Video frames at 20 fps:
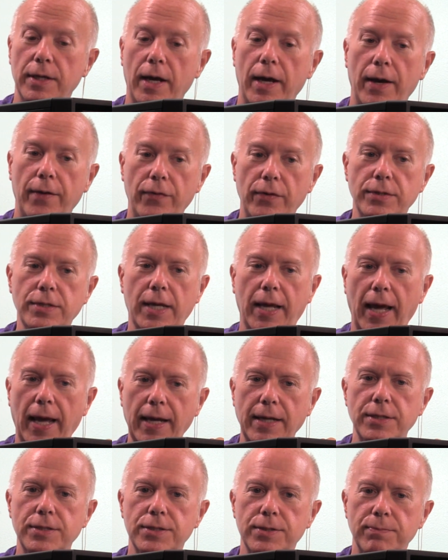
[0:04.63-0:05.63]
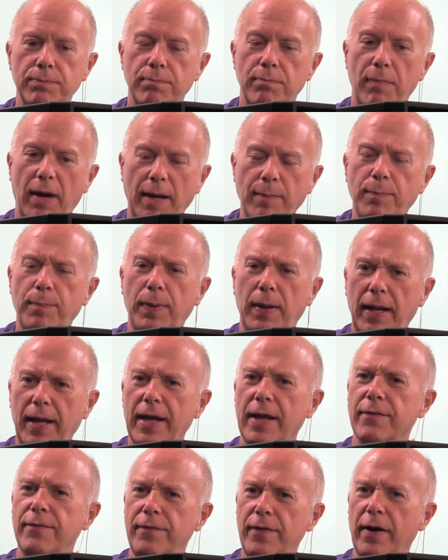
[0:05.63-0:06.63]
Uh, this case may
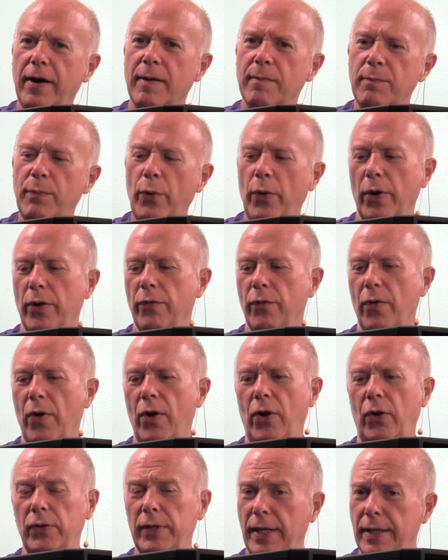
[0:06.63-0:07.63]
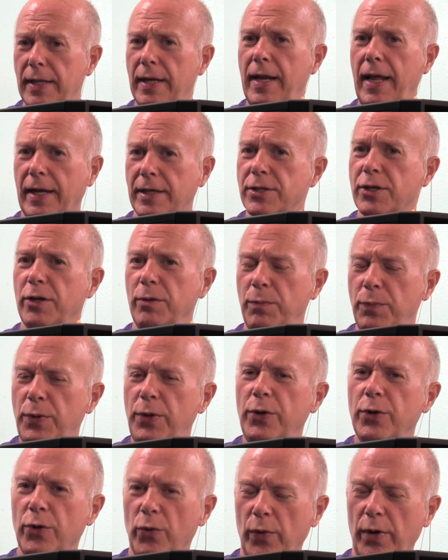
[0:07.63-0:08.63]
play a very important role in the next
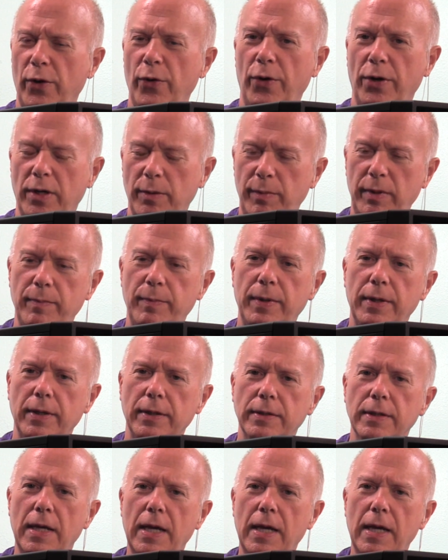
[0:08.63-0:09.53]
computer we're going to be built.